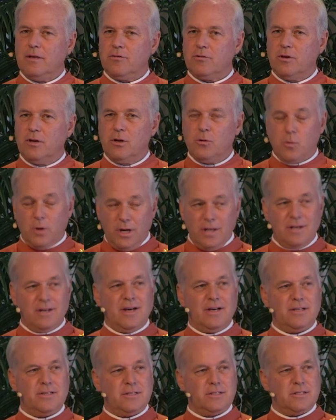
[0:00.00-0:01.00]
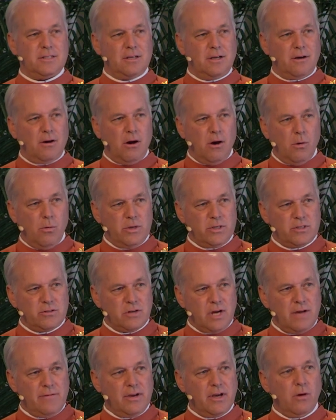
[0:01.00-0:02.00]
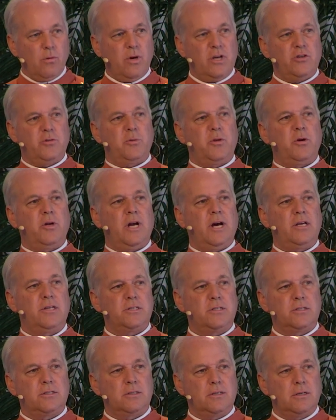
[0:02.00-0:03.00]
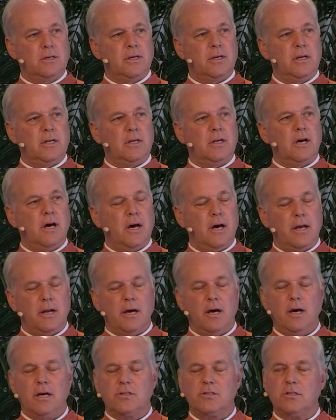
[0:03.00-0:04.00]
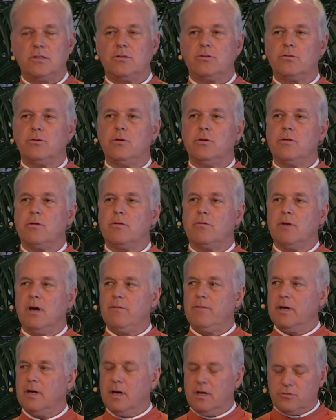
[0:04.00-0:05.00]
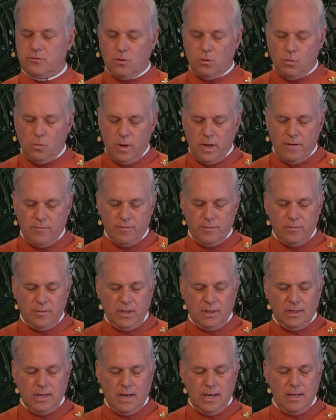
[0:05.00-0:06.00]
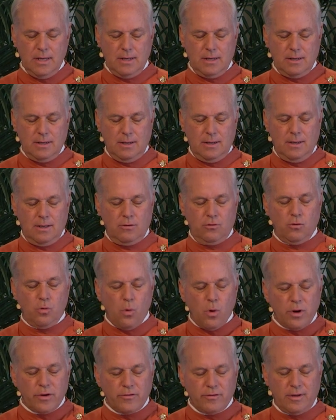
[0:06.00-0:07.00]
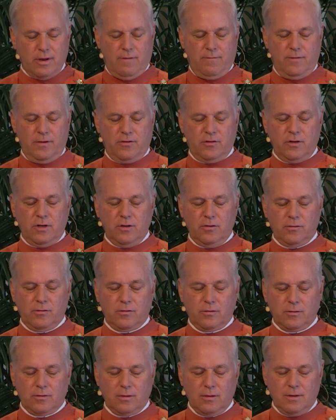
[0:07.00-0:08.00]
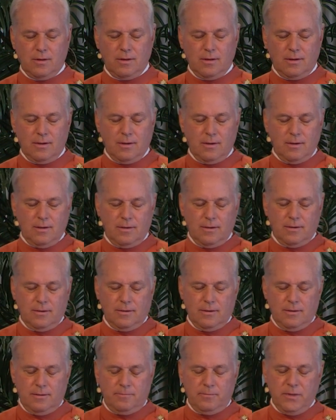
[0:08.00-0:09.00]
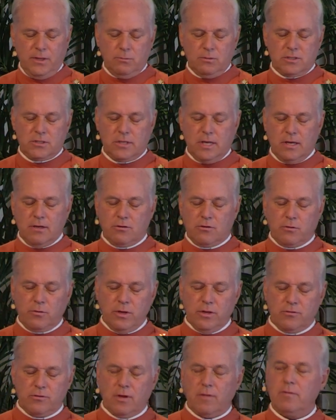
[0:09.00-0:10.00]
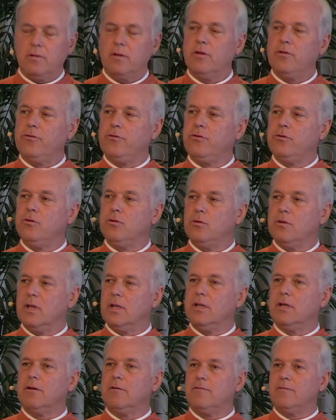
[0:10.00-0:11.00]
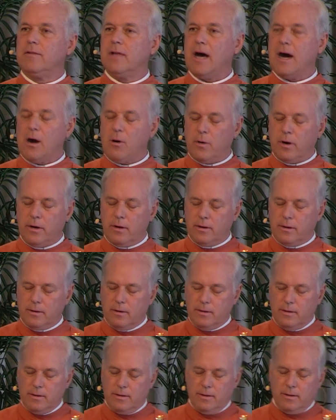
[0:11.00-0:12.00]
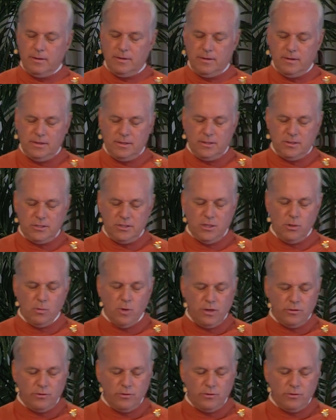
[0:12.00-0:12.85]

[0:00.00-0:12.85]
he's good at what he does, always driving a wedge between us and God, us in truth, driving us away from the light. towards selfishness. It was Saint Teresa of Lisieux, the little flower. She